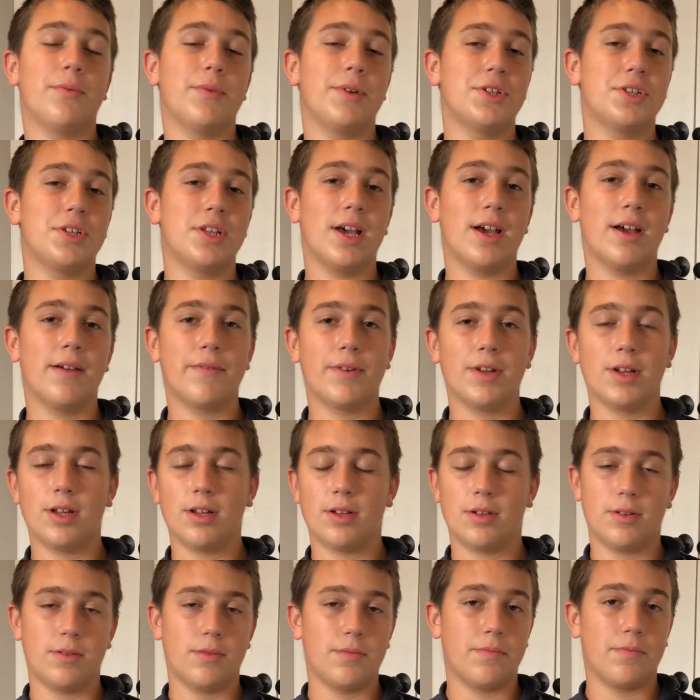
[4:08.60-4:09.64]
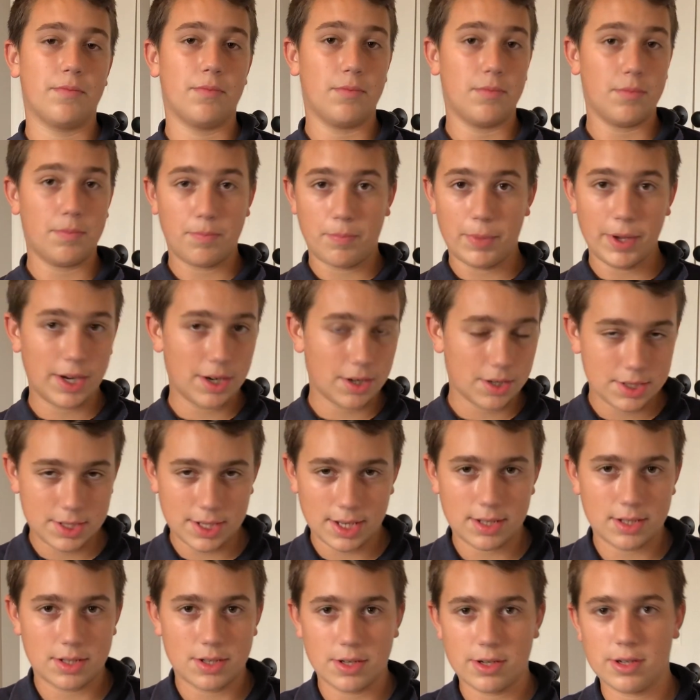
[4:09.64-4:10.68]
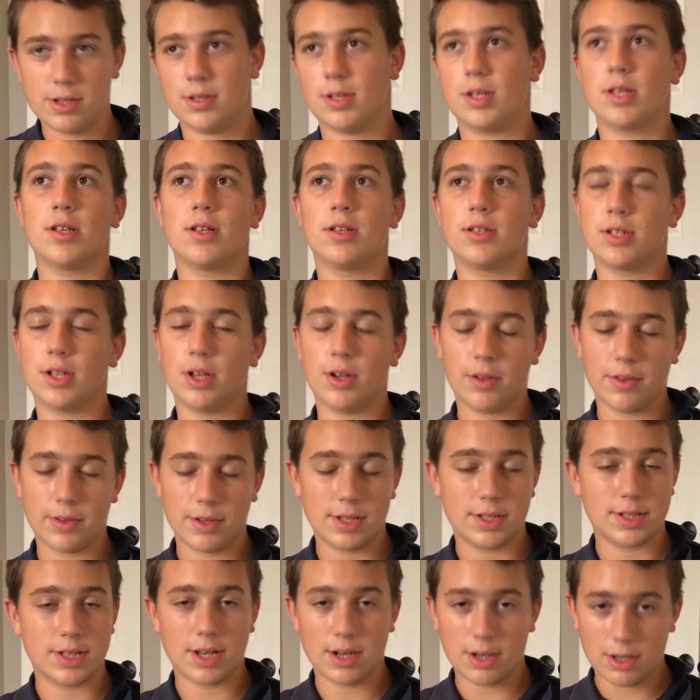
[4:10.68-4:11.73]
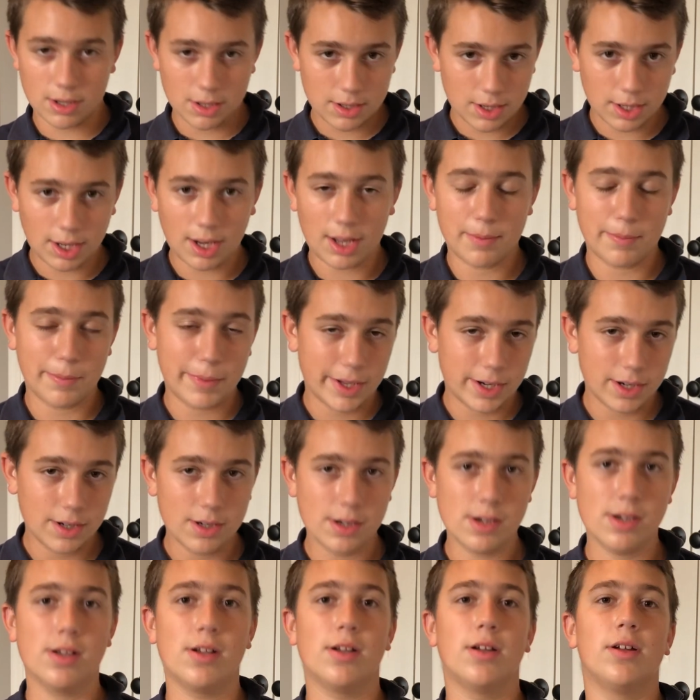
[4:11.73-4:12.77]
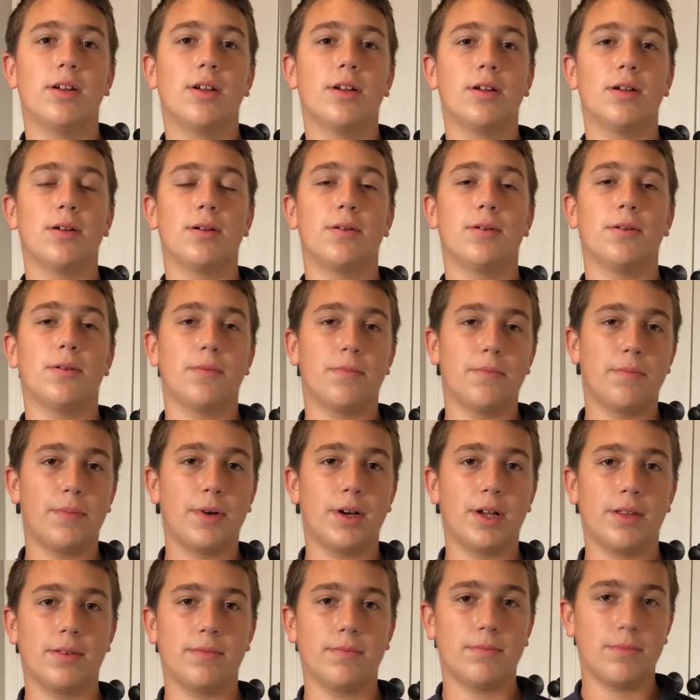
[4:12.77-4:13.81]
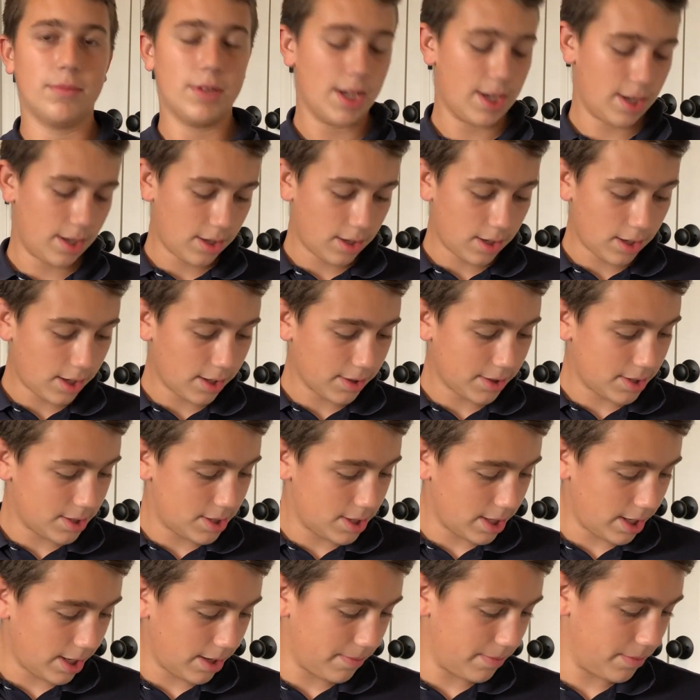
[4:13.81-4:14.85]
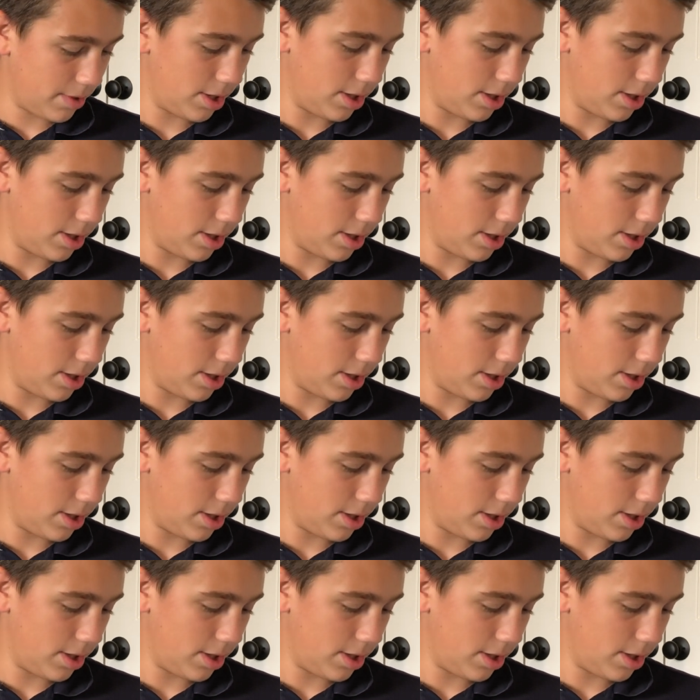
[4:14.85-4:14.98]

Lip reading: we just have bigger sensors, so it's going to look a lot better. But yeah, a lot the same.